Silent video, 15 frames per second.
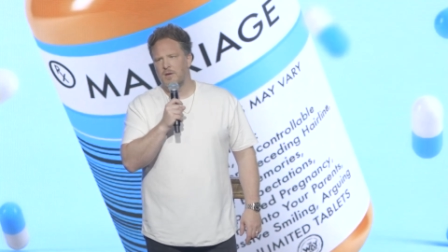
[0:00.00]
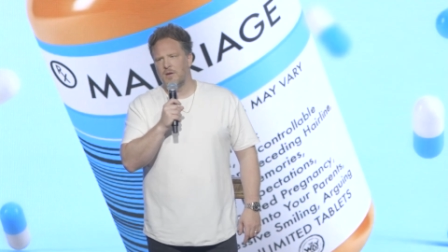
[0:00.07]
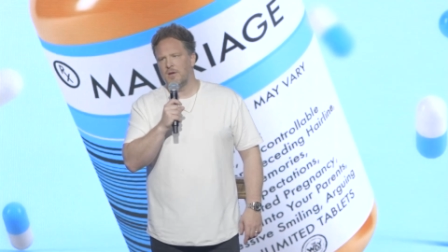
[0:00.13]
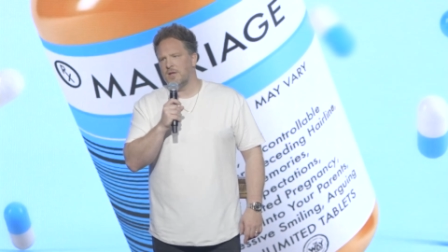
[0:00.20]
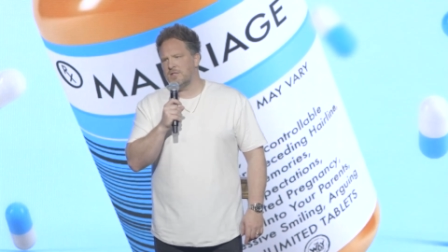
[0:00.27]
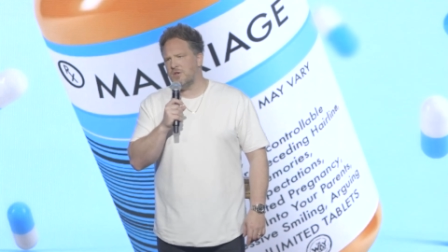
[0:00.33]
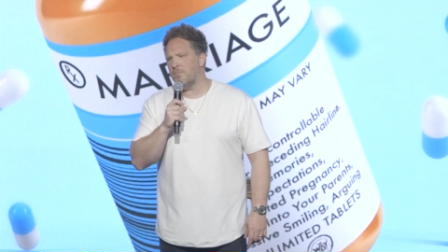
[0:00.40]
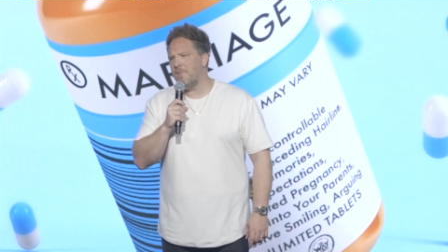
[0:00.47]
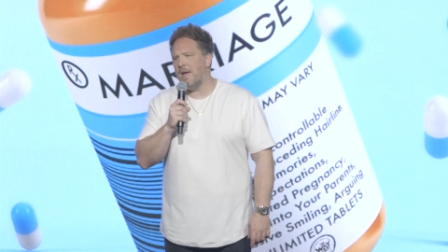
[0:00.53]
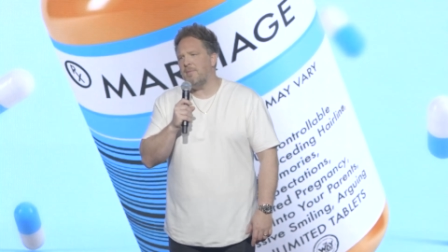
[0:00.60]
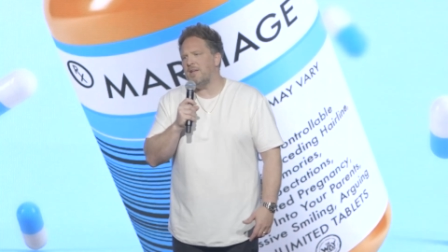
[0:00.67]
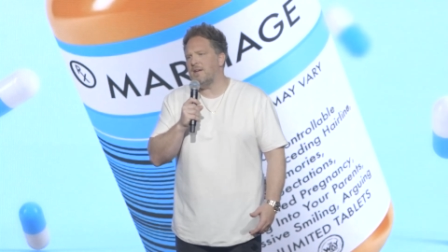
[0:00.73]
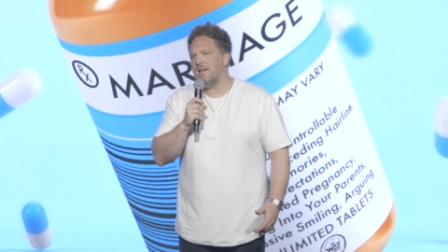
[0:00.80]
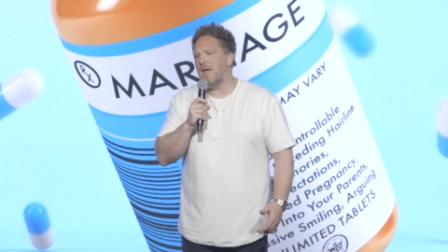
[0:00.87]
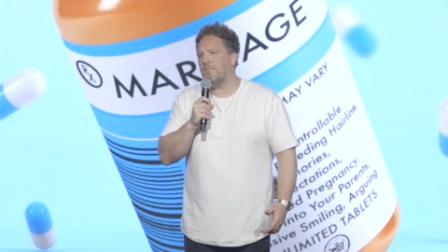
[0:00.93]
And so maybe
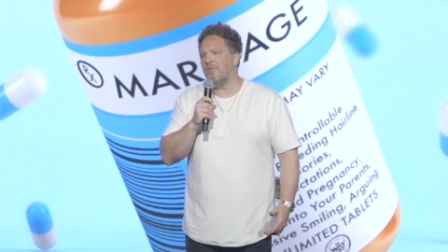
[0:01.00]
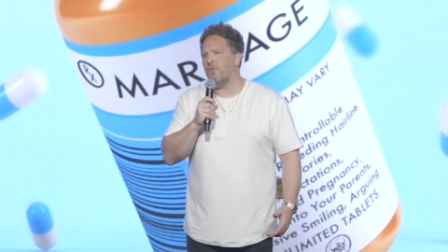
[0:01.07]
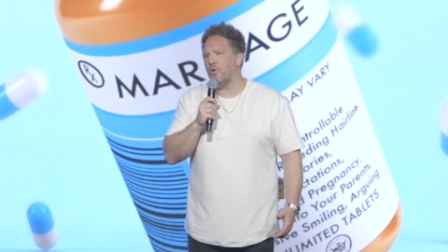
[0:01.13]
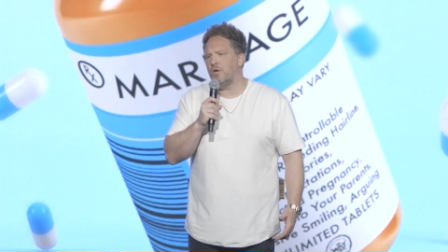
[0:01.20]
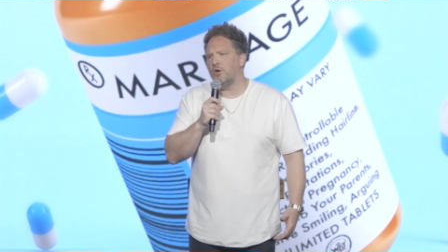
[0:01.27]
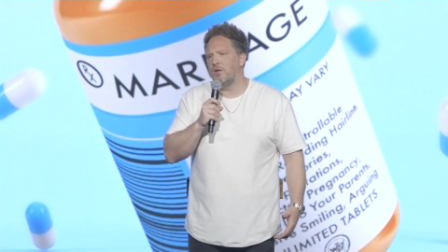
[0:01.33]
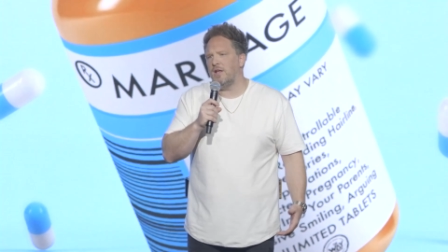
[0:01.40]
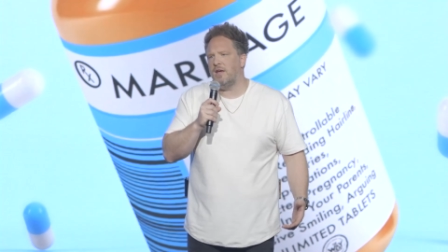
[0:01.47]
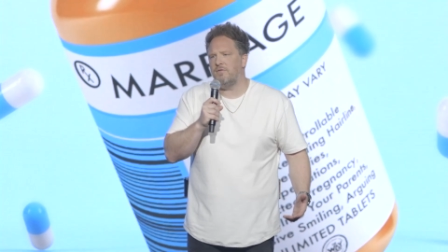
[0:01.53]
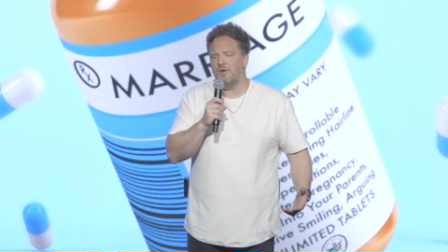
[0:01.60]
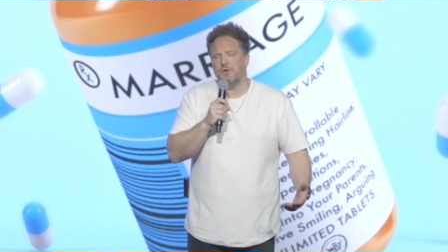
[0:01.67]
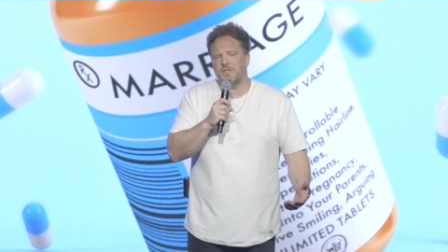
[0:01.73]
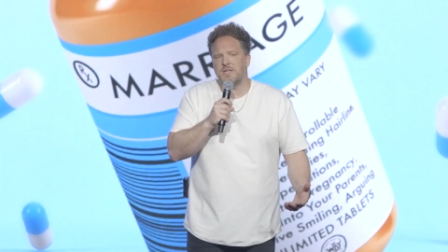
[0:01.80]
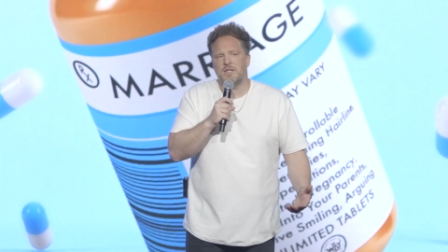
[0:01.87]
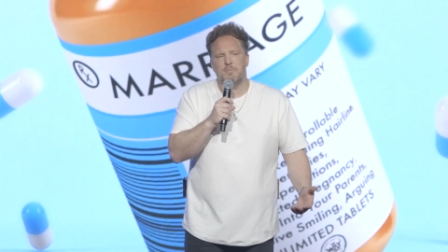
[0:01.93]
today before you leave, you
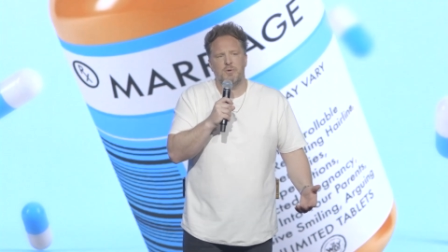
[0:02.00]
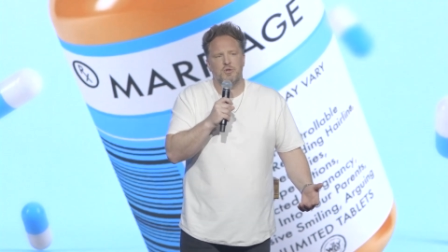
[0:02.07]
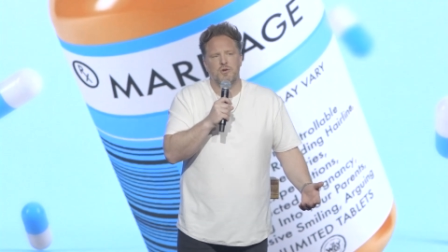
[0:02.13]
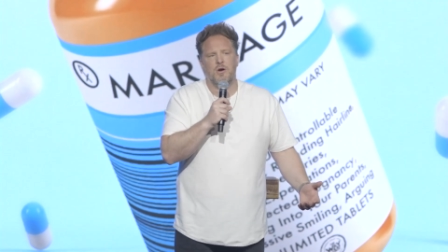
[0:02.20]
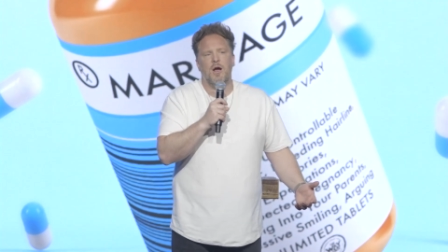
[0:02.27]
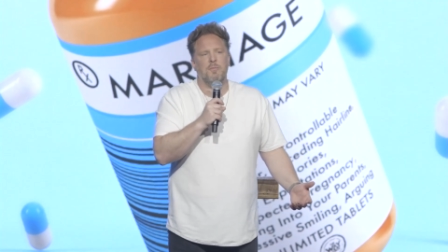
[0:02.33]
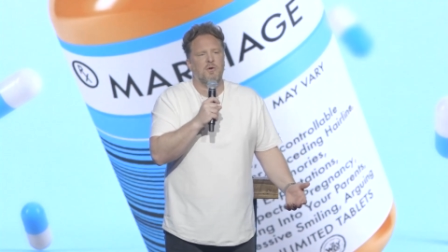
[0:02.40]
just need to put your arm